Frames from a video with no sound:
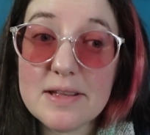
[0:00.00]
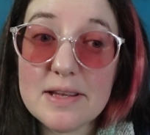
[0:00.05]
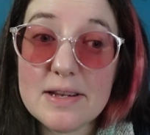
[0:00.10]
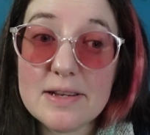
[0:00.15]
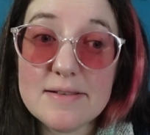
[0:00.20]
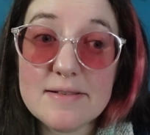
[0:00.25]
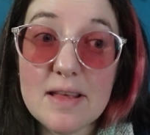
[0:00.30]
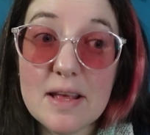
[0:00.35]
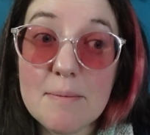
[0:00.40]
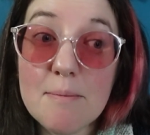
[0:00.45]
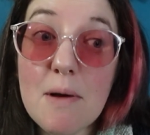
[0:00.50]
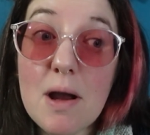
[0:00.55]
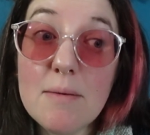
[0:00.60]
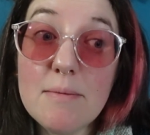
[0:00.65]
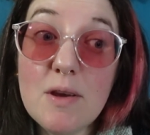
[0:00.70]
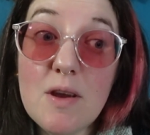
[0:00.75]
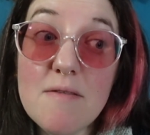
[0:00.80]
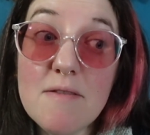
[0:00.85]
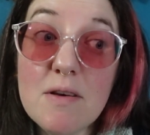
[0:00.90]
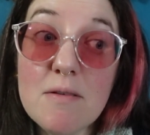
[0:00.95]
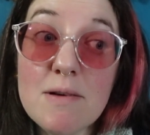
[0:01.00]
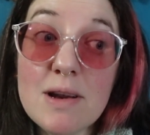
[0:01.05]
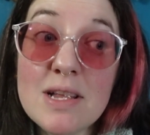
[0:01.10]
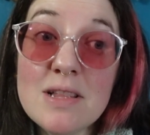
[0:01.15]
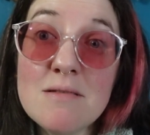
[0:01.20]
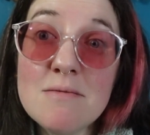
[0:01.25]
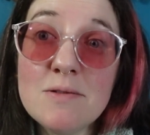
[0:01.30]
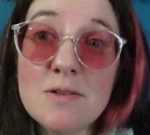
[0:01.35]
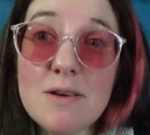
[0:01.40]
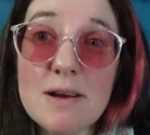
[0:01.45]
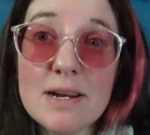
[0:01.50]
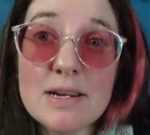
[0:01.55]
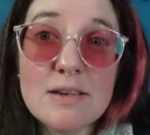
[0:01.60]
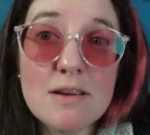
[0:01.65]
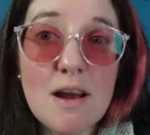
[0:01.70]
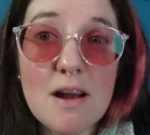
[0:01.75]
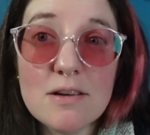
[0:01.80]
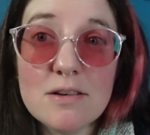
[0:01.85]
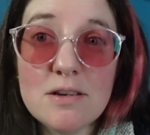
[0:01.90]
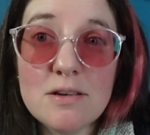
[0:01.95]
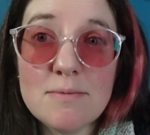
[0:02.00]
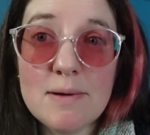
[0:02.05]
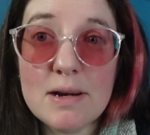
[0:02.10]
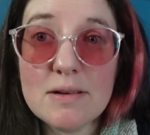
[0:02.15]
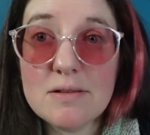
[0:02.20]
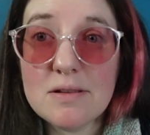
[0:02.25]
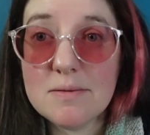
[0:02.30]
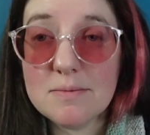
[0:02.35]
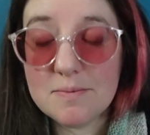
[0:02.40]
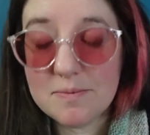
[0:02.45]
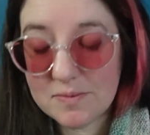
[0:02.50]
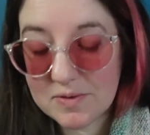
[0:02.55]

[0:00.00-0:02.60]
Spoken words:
and it's like, Mom, you have to read them so I can talk to you about them.